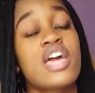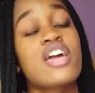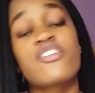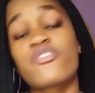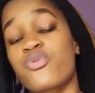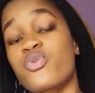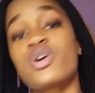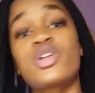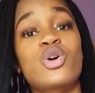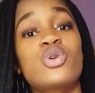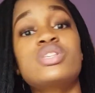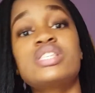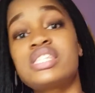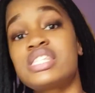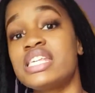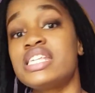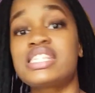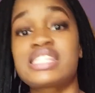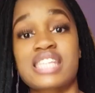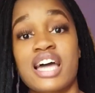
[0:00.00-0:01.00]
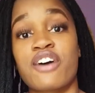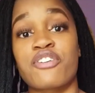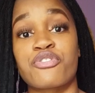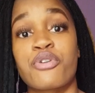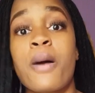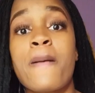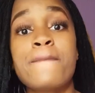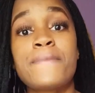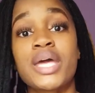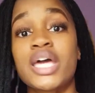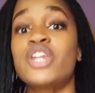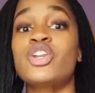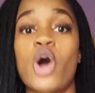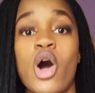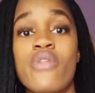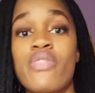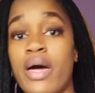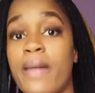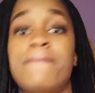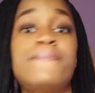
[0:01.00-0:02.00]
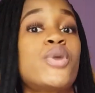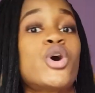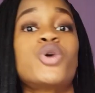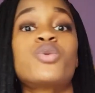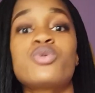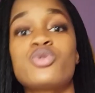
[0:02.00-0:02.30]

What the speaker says: If we don't see stuff pinned on that board